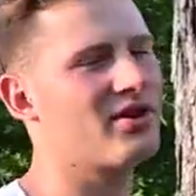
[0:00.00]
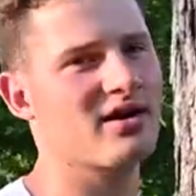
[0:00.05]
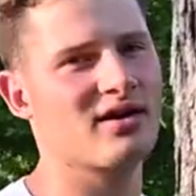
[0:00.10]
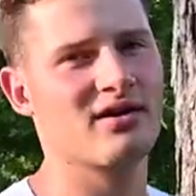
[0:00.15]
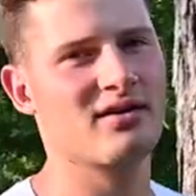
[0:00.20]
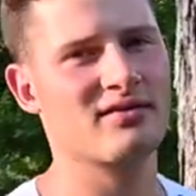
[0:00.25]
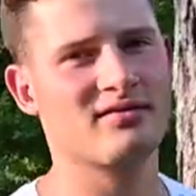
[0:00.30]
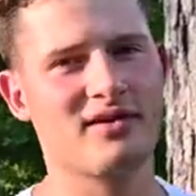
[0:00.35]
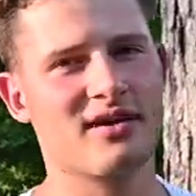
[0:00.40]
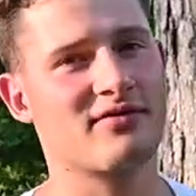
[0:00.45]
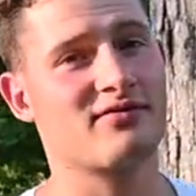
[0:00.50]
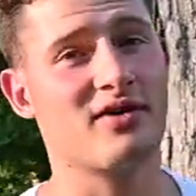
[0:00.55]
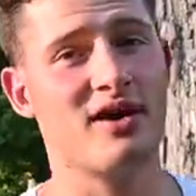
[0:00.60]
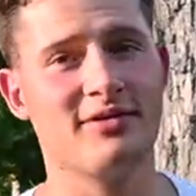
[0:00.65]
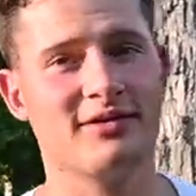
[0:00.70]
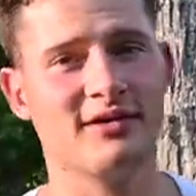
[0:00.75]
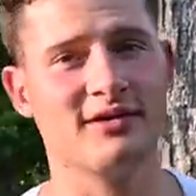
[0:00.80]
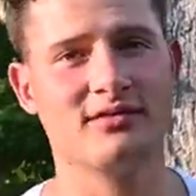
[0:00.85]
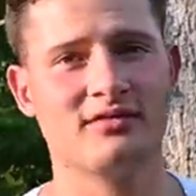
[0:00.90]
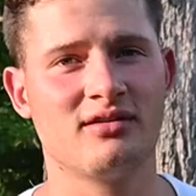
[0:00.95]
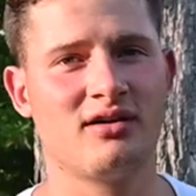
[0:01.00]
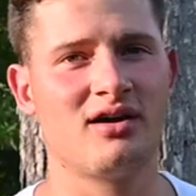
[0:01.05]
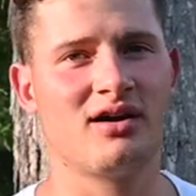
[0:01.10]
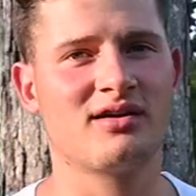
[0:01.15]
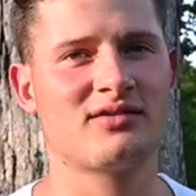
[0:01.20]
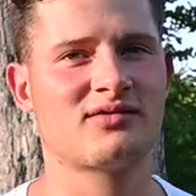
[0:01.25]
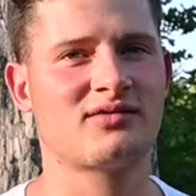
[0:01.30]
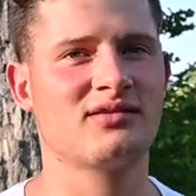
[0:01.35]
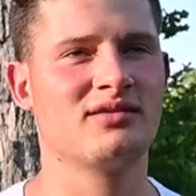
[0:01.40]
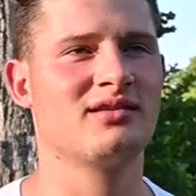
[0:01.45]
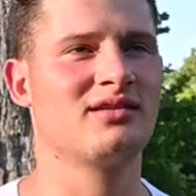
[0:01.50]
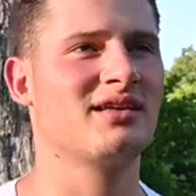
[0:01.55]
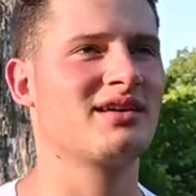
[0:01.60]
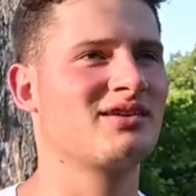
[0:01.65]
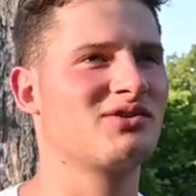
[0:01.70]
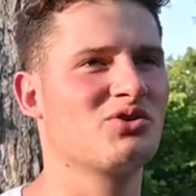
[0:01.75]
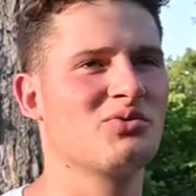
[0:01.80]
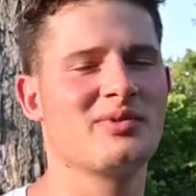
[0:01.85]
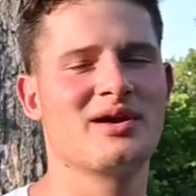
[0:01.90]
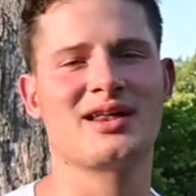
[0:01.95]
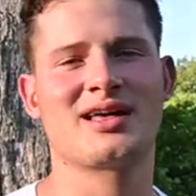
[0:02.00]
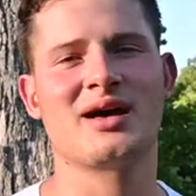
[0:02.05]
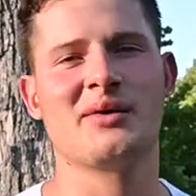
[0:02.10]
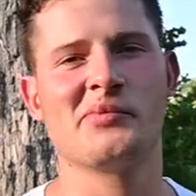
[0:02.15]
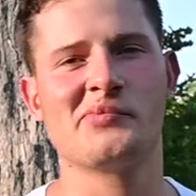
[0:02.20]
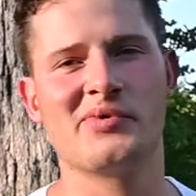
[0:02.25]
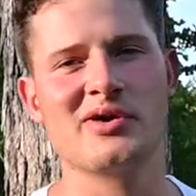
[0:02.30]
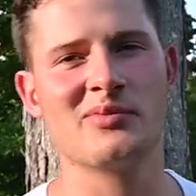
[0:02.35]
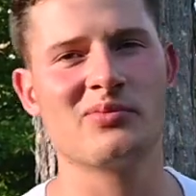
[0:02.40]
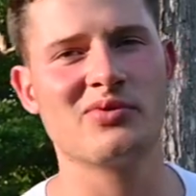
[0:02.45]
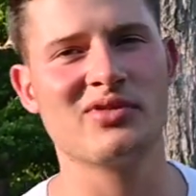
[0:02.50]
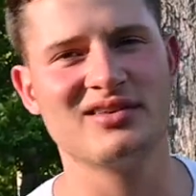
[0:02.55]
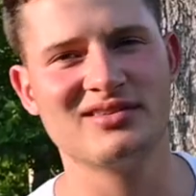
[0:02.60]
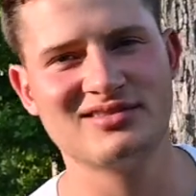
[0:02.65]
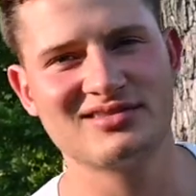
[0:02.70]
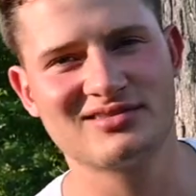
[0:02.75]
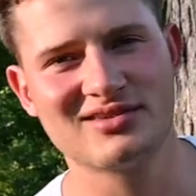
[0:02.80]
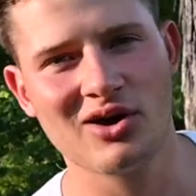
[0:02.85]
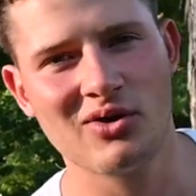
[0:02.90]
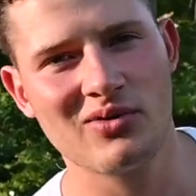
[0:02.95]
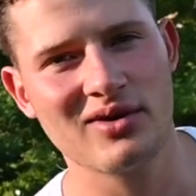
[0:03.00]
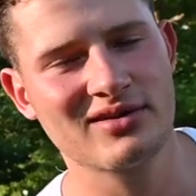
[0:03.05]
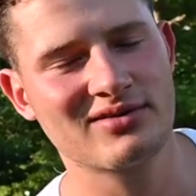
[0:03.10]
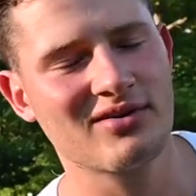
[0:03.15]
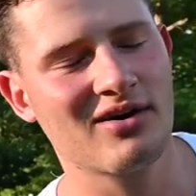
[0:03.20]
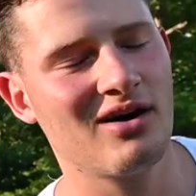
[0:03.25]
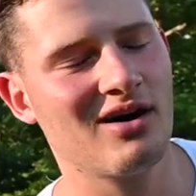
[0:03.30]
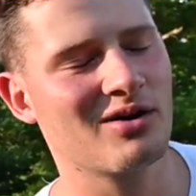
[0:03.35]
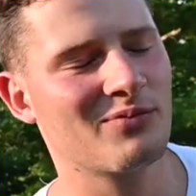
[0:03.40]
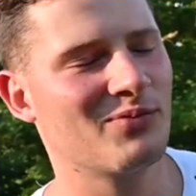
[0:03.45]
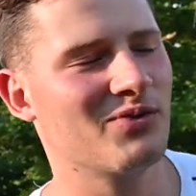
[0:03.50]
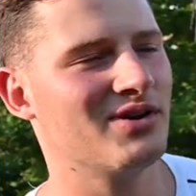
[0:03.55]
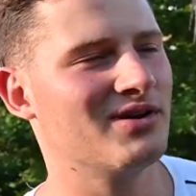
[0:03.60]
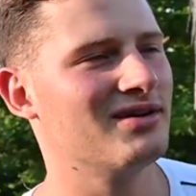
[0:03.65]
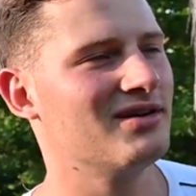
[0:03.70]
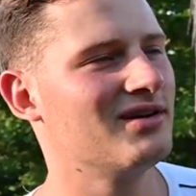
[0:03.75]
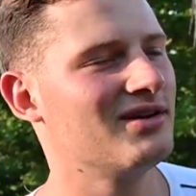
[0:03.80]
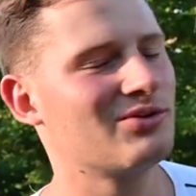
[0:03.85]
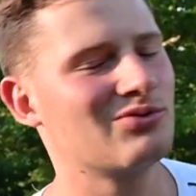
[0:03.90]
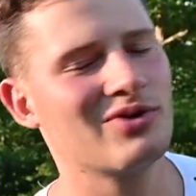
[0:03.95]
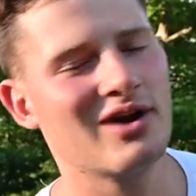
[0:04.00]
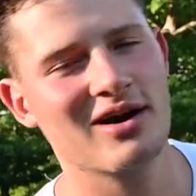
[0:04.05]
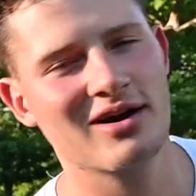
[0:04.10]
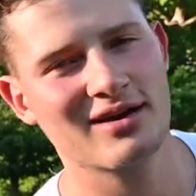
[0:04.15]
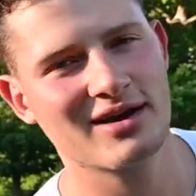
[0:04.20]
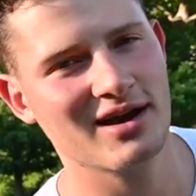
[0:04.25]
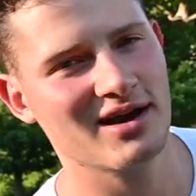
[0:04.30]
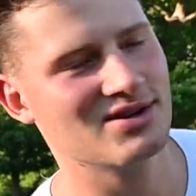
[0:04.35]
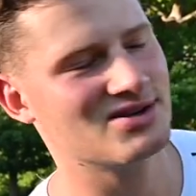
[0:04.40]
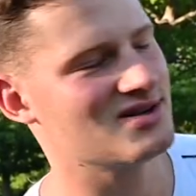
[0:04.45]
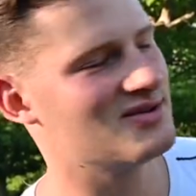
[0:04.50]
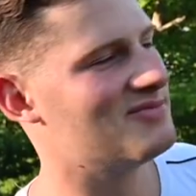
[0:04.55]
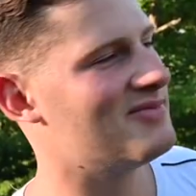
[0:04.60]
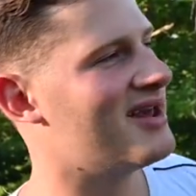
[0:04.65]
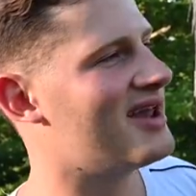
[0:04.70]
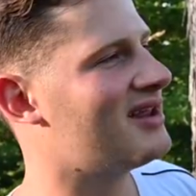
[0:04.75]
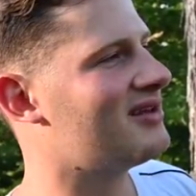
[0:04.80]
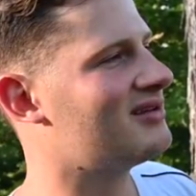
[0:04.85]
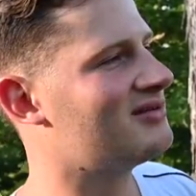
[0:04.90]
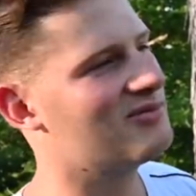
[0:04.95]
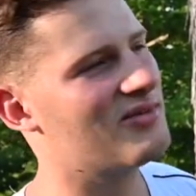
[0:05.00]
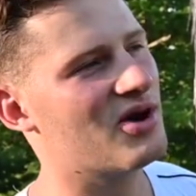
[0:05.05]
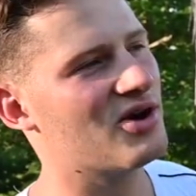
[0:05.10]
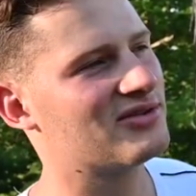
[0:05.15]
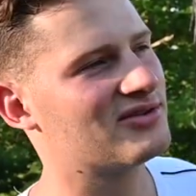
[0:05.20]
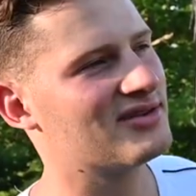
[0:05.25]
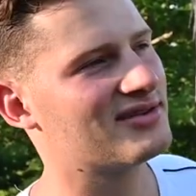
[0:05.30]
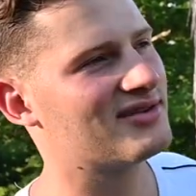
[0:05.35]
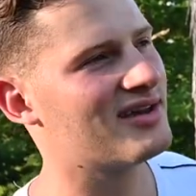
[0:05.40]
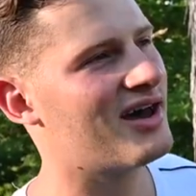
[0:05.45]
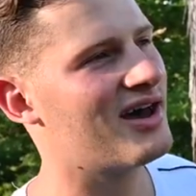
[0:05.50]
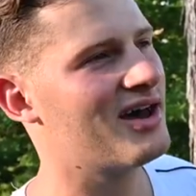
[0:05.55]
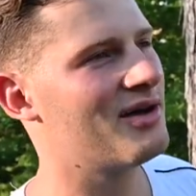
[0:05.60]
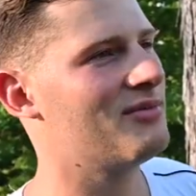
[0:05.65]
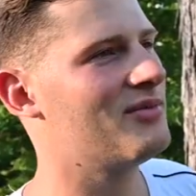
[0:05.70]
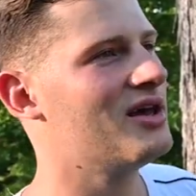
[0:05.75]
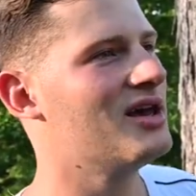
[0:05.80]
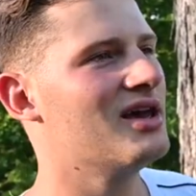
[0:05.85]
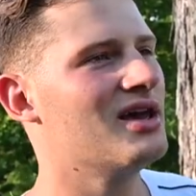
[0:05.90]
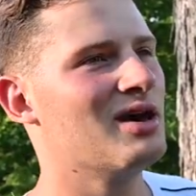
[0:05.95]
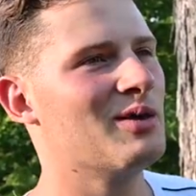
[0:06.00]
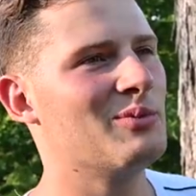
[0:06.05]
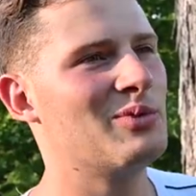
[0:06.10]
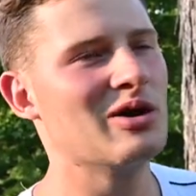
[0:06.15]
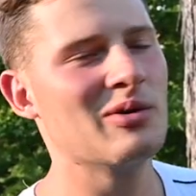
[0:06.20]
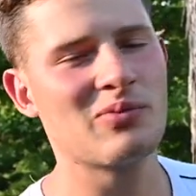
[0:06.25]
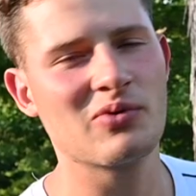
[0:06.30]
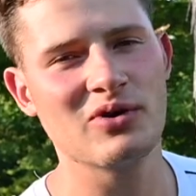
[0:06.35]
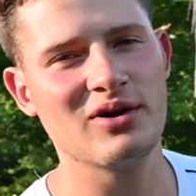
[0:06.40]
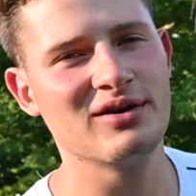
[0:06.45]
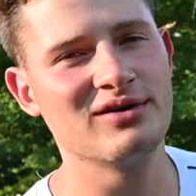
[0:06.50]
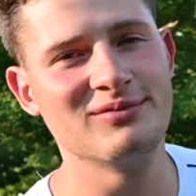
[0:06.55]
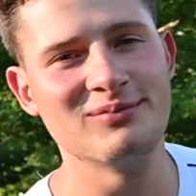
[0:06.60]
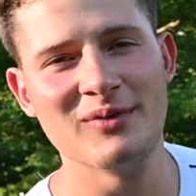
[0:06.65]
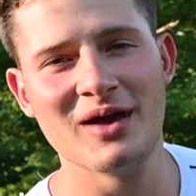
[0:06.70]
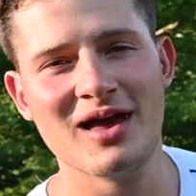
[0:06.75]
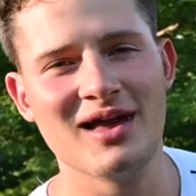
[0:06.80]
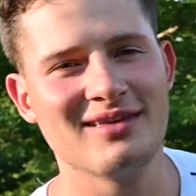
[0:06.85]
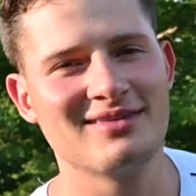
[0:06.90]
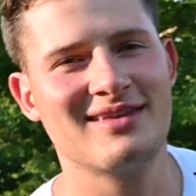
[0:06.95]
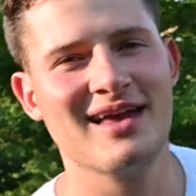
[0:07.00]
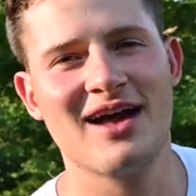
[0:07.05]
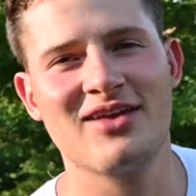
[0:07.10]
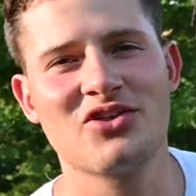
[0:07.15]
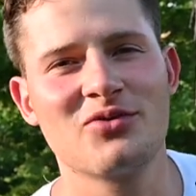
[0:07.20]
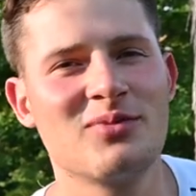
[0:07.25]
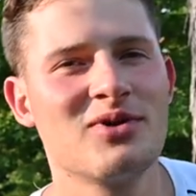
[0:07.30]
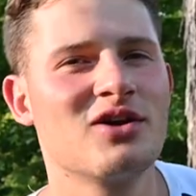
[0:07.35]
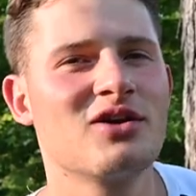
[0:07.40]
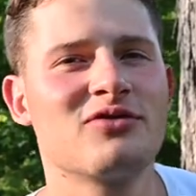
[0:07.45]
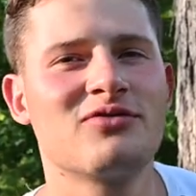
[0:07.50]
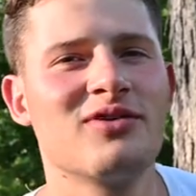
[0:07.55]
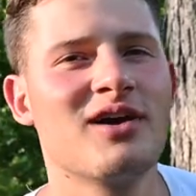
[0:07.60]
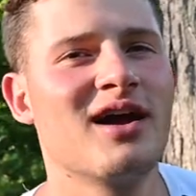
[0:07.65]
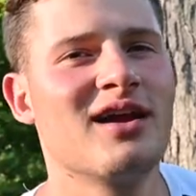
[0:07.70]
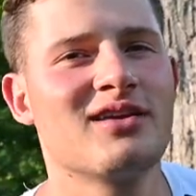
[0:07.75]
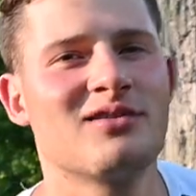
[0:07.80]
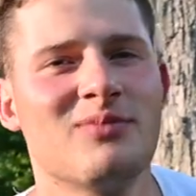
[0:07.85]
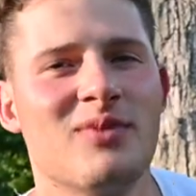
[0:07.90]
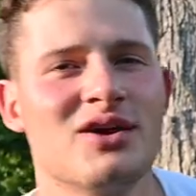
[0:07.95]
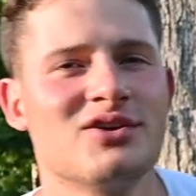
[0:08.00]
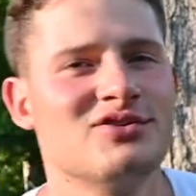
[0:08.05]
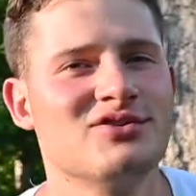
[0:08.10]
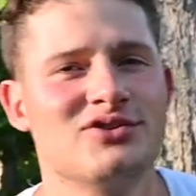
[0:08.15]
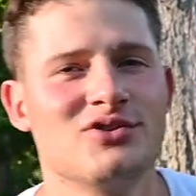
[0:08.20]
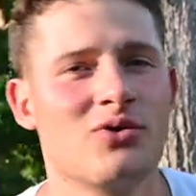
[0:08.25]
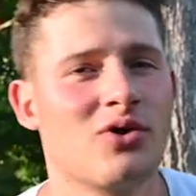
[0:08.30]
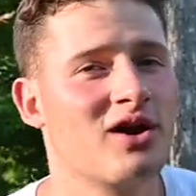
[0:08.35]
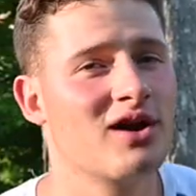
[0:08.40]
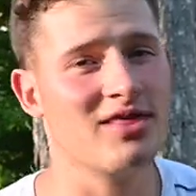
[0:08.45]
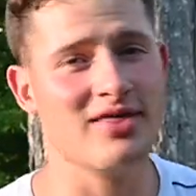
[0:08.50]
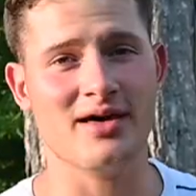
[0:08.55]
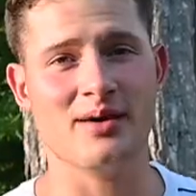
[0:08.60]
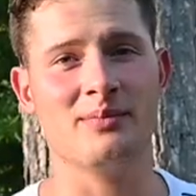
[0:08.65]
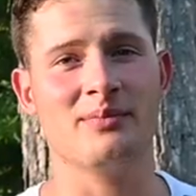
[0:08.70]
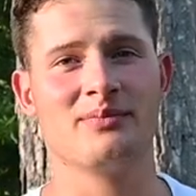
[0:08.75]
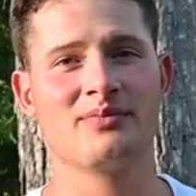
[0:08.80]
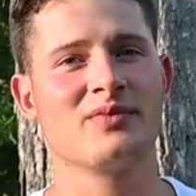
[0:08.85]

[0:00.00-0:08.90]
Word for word: here is like friendly. Honestly, like you'll meet a couple people that just don't want to talk, but rare occasion. Man, most of the time, people are down to be your friend as much as you are to them.